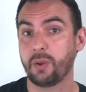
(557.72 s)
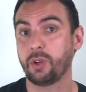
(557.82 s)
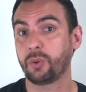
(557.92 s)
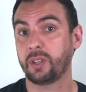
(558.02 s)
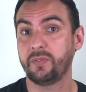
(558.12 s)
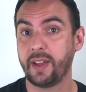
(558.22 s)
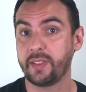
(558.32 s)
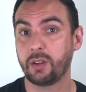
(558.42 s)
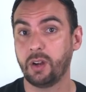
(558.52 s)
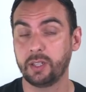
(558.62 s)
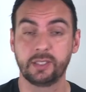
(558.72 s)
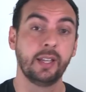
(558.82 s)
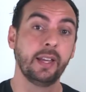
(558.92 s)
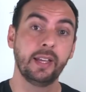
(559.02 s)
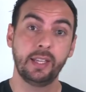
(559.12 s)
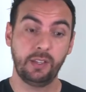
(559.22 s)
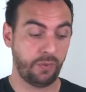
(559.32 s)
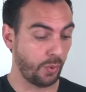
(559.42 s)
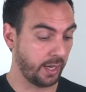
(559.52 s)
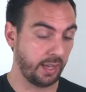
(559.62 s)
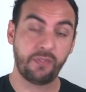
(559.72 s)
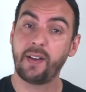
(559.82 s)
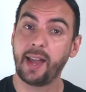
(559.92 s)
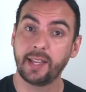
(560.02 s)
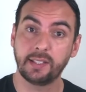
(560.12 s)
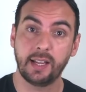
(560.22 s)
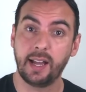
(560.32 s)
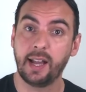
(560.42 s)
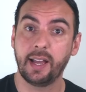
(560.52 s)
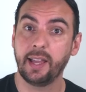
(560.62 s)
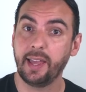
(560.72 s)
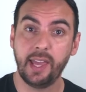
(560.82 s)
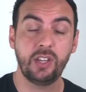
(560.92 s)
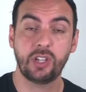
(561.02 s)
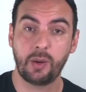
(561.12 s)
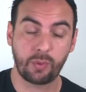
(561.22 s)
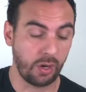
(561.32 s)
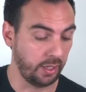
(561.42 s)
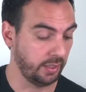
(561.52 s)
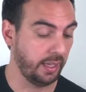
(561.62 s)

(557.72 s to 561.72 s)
go, you can find the chord. If you want to find a A sharp chord,